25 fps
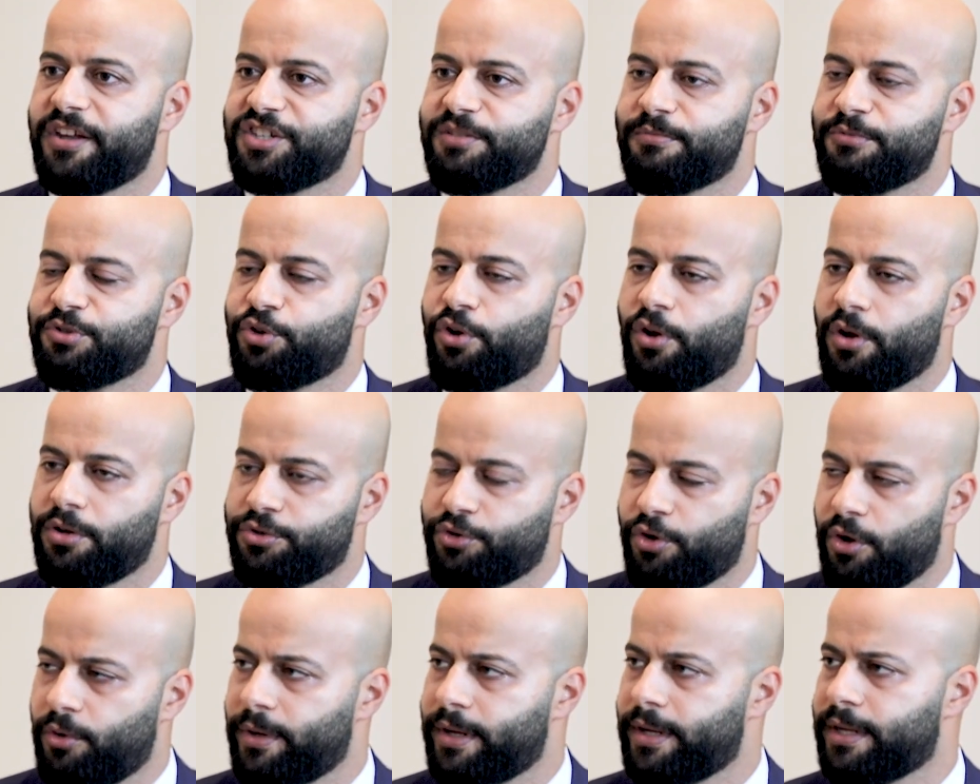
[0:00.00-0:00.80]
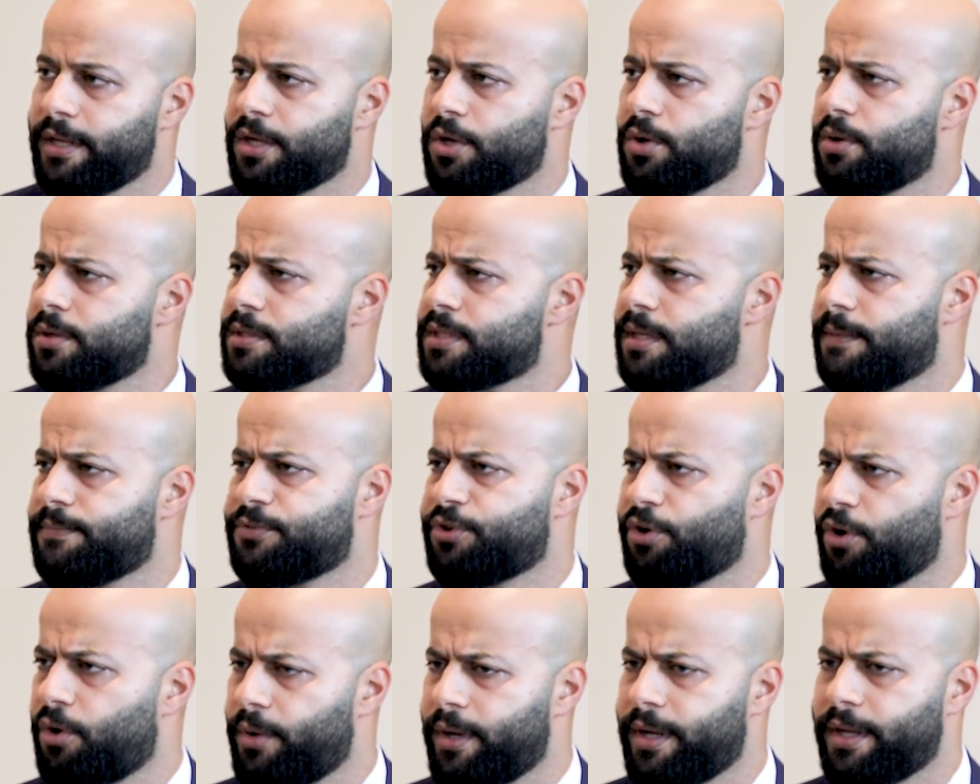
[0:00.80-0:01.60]
engine draw drawing, concept
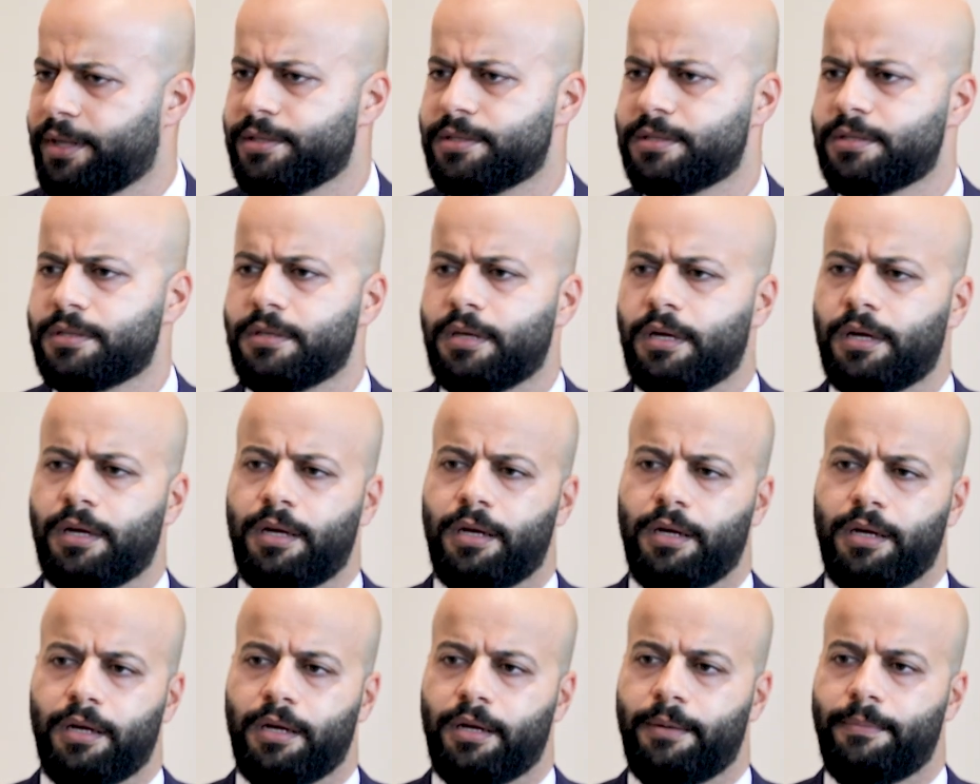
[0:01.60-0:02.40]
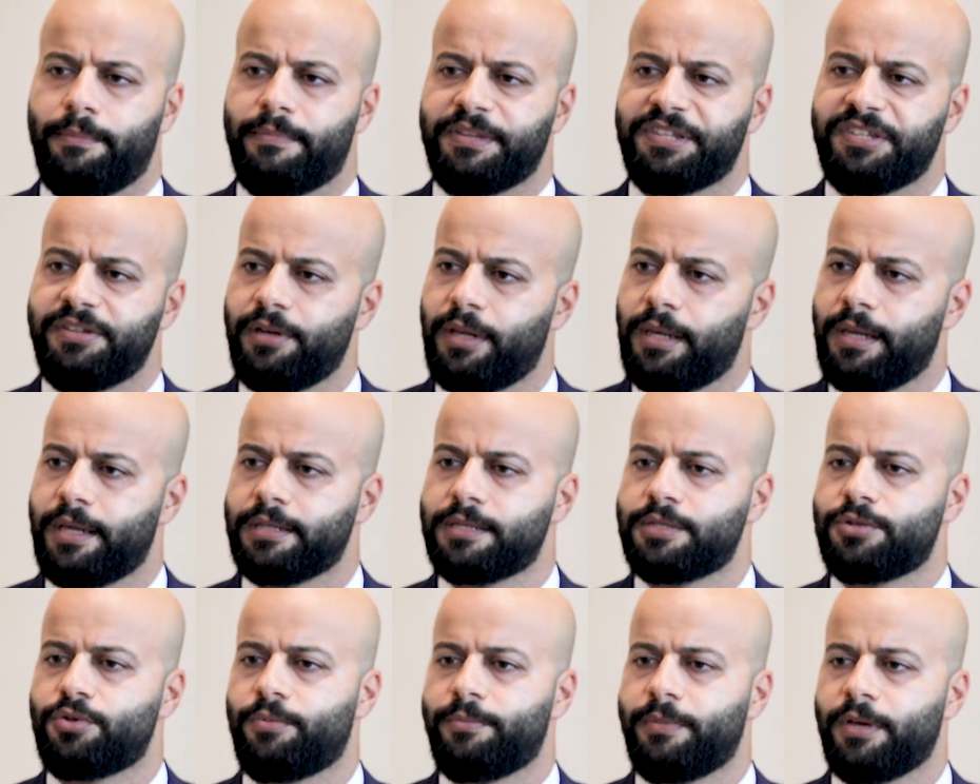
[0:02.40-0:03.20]
drawings, uh, material
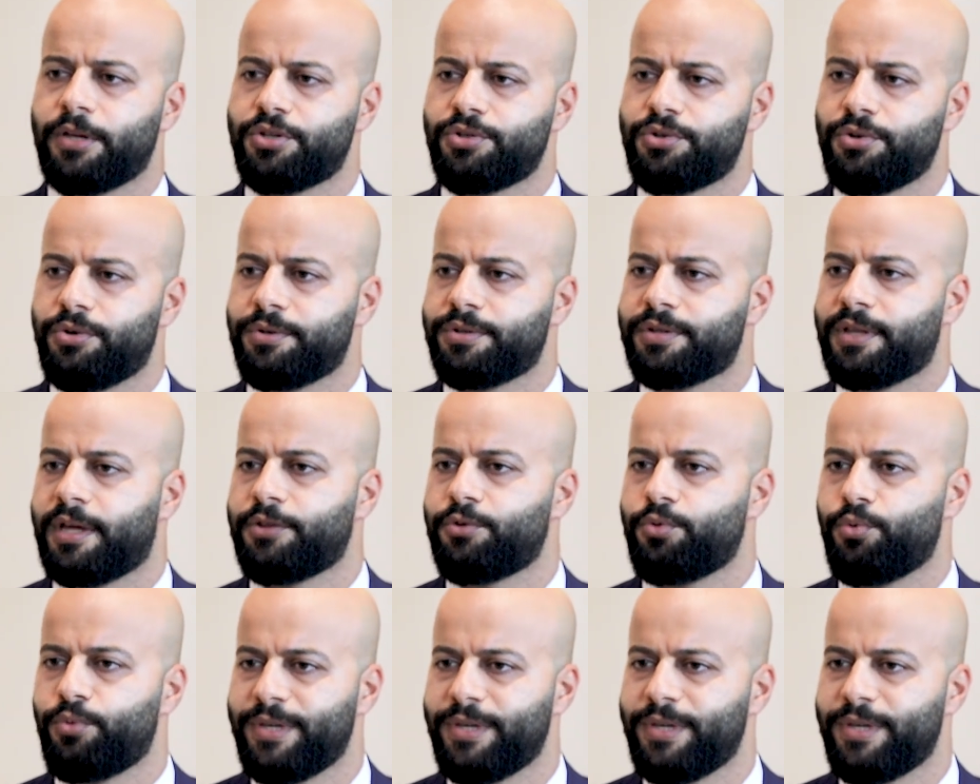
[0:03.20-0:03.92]
list to make sure that